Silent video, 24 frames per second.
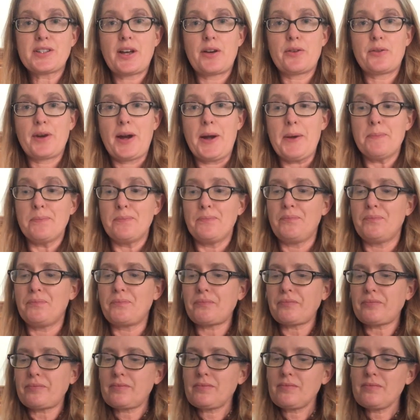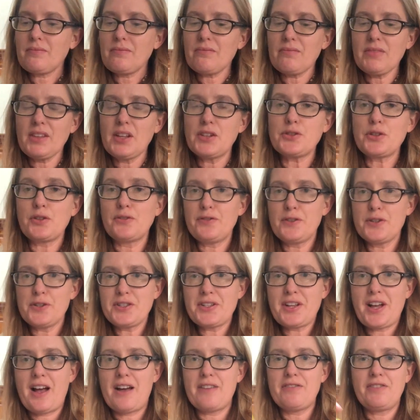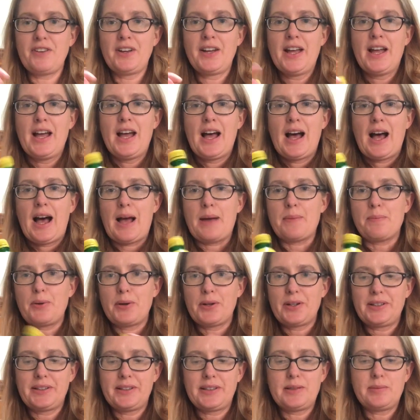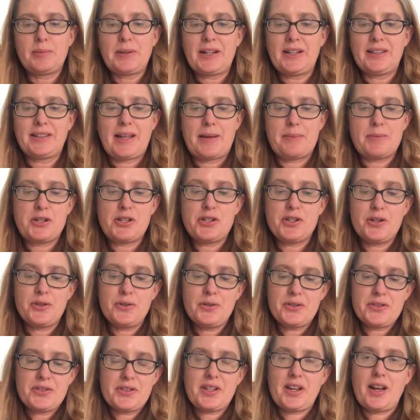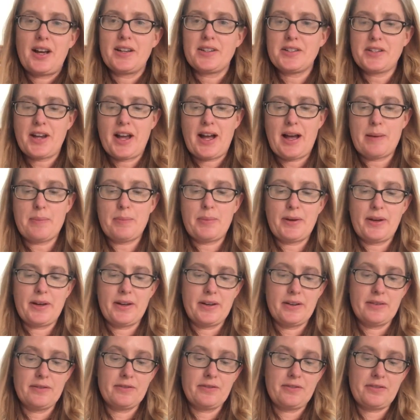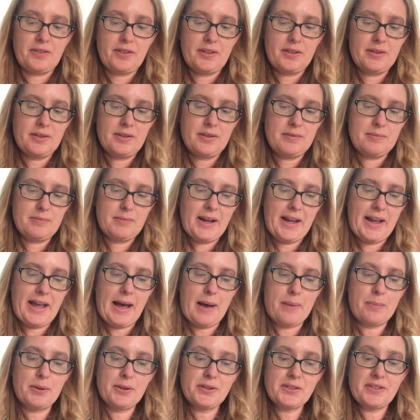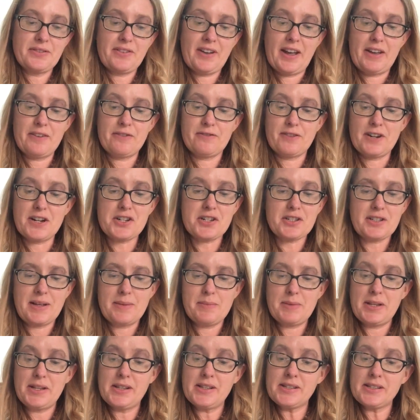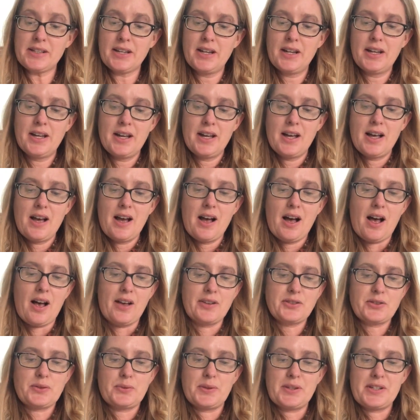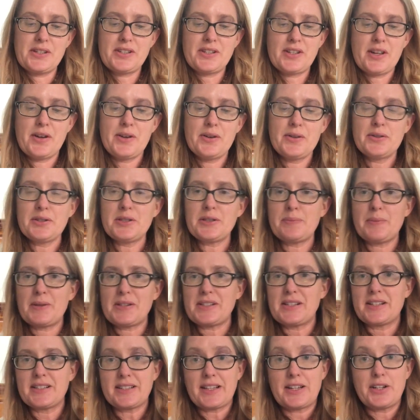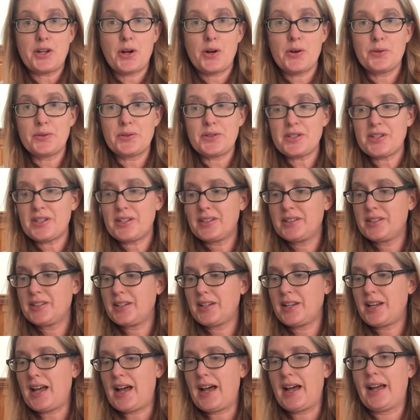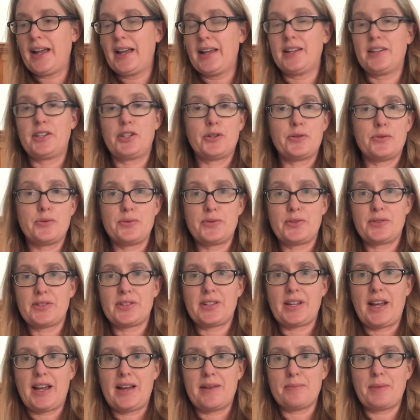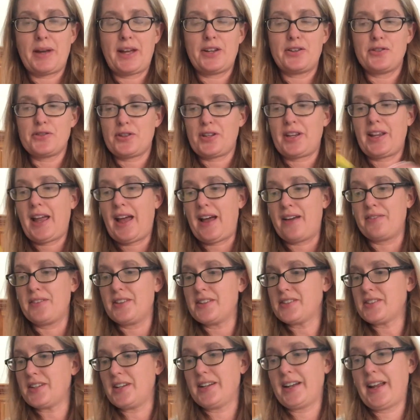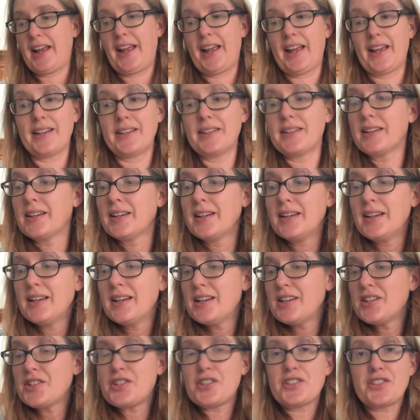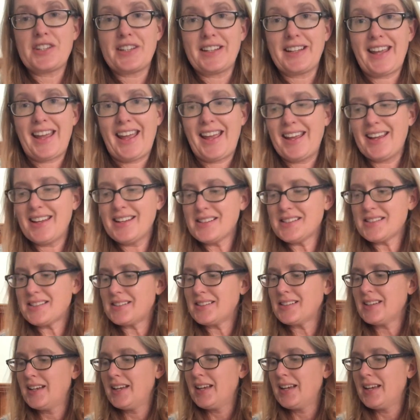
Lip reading: out great. So first off, I put a little bit of lemon juice on top of my apples. If I have fresh lemons, I'll squeeze those, but since I don't, I usually have this on hand just in case.